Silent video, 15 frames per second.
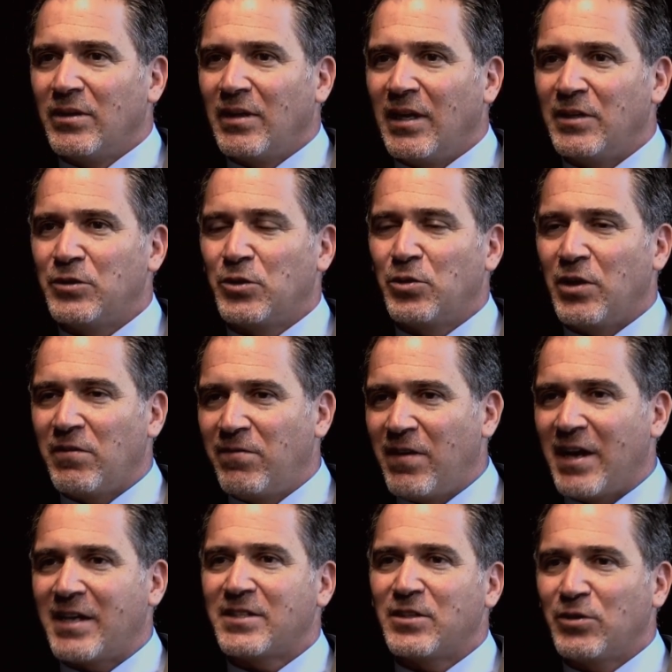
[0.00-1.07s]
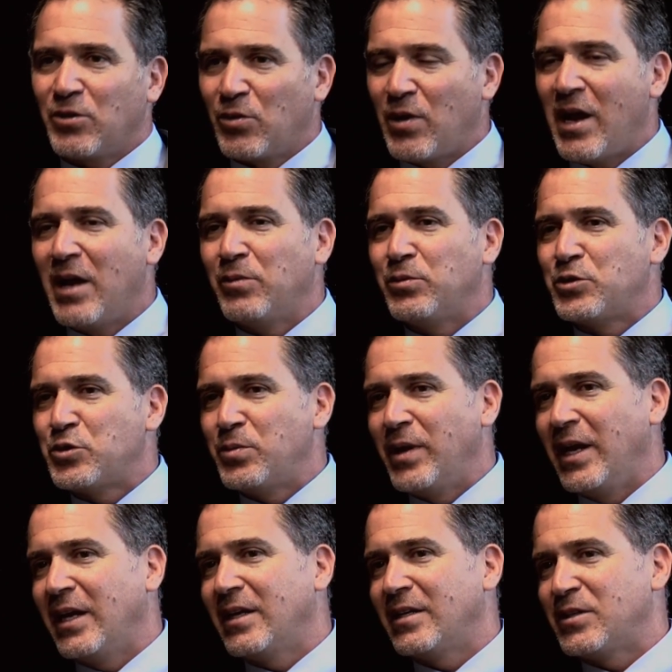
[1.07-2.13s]
and to create facts on the ground which
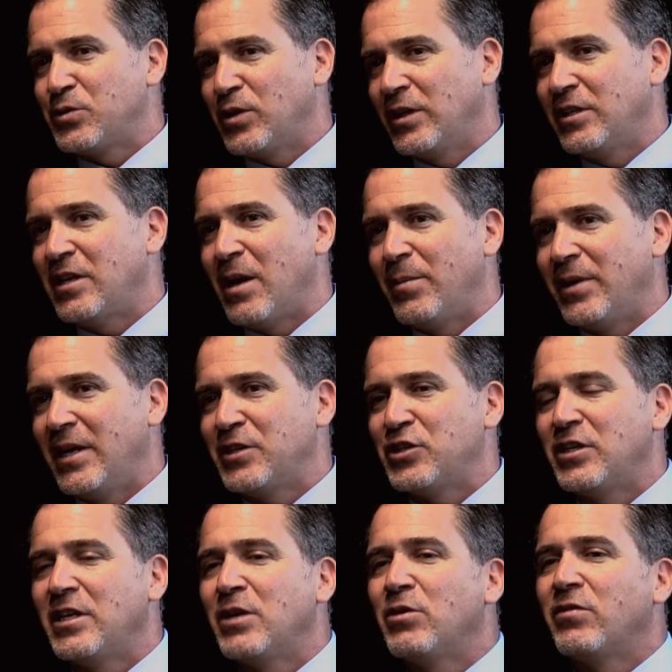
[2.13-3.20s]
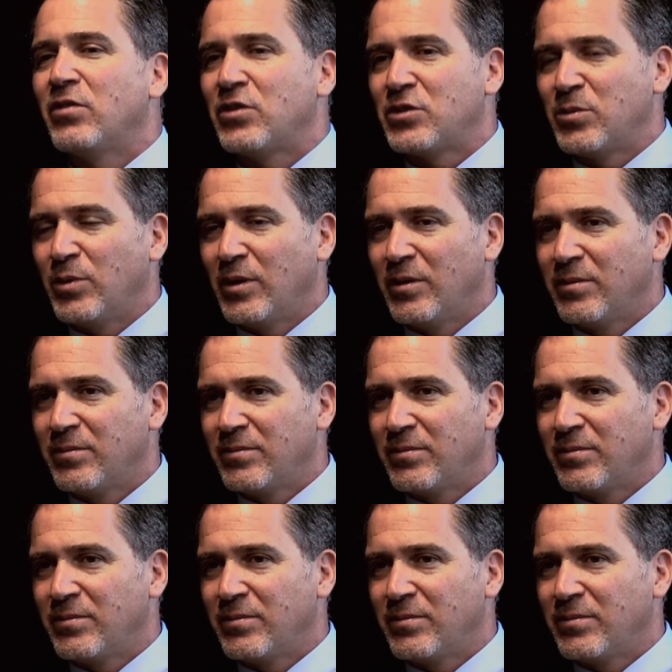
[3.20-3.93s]
make Israeli domination irreversible.